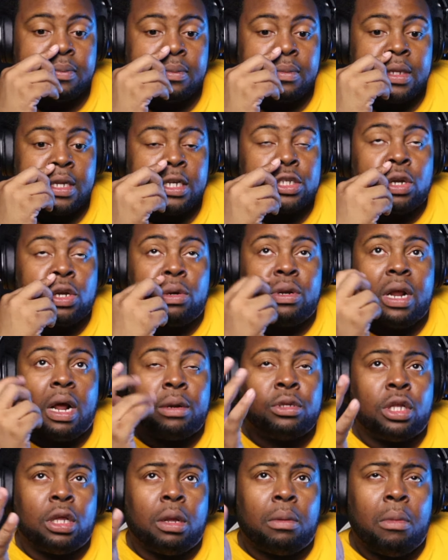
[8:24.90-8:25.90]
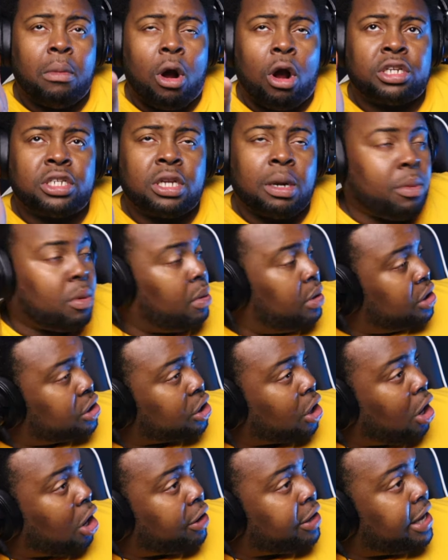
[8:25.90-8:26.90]
So Lamar's number one
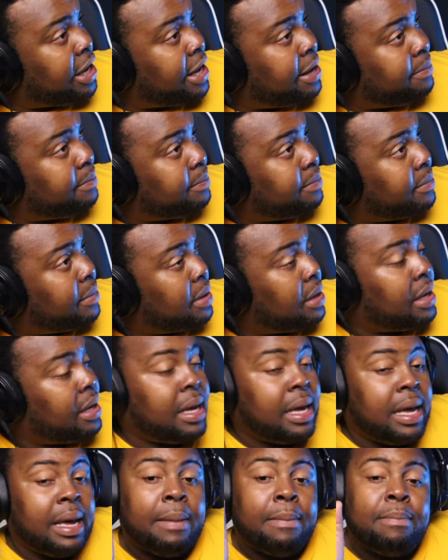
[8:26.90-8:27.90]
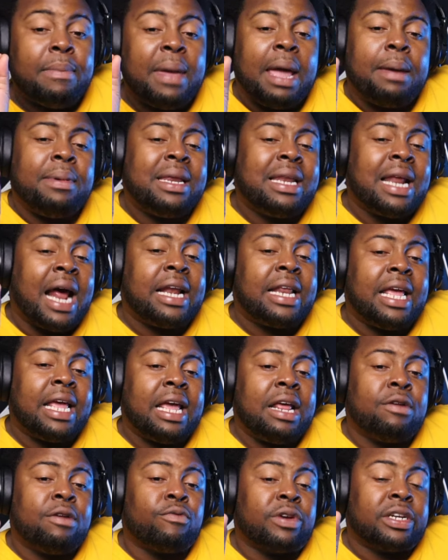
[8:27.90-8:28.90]
target, maybe not
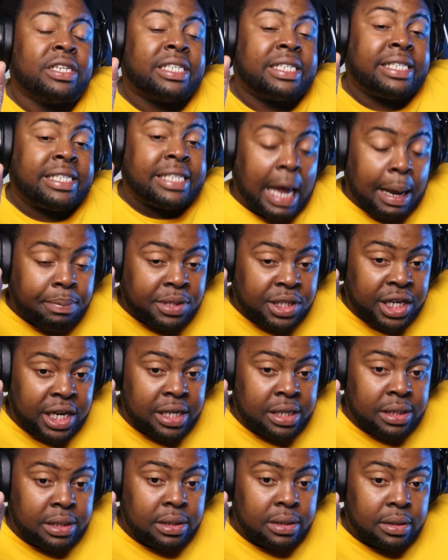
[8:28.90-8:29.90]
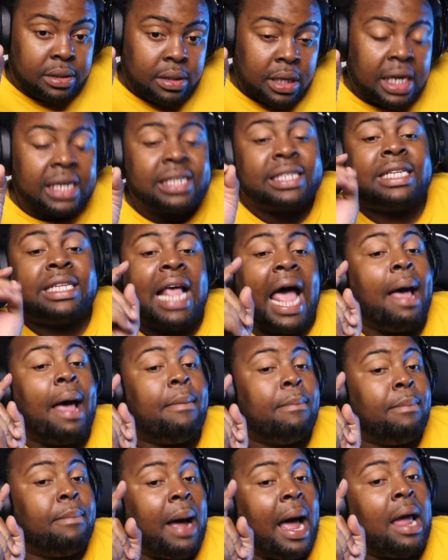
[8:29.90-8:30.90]
in receptions, because that
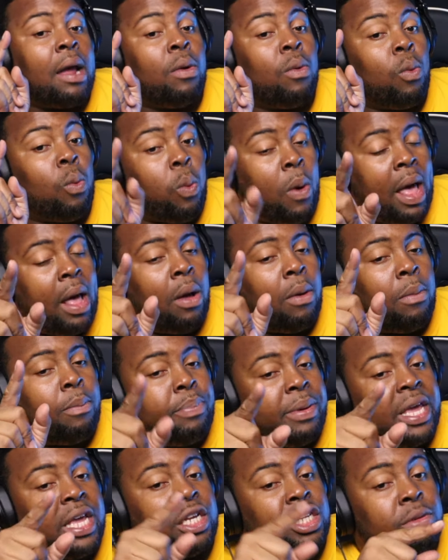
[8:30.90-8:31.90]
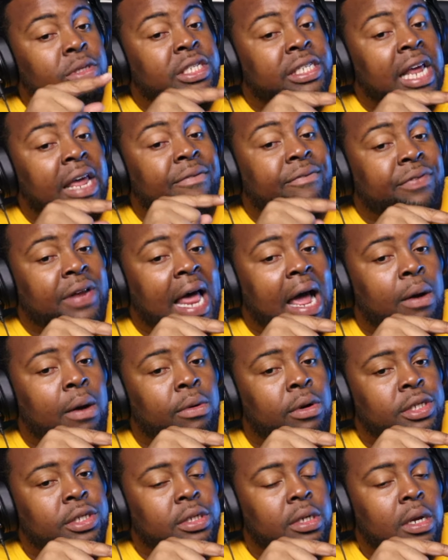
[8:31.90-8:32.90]
might well be Zay
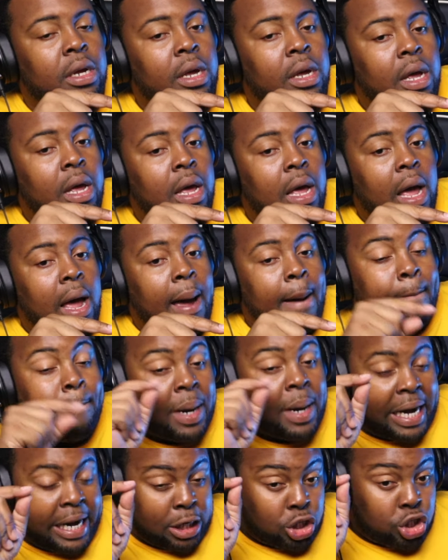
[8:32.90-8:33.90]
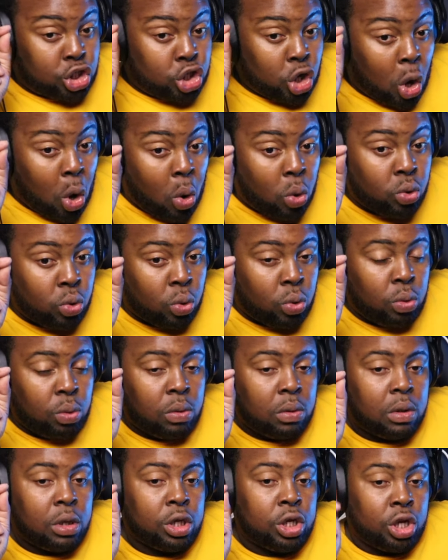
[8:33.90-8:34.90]
Flowers, but in total
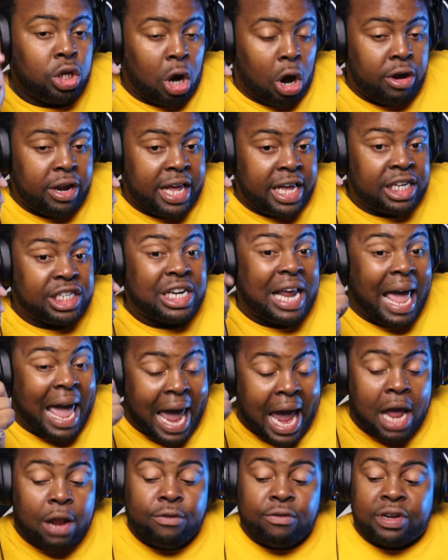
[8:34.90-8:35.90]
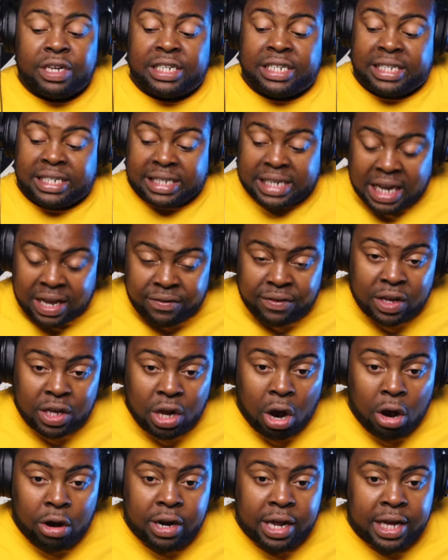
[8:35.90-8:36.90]
yardage and receiving
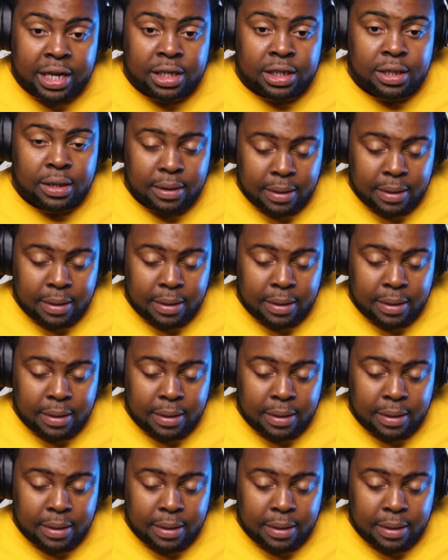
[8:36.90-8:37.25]
yardage,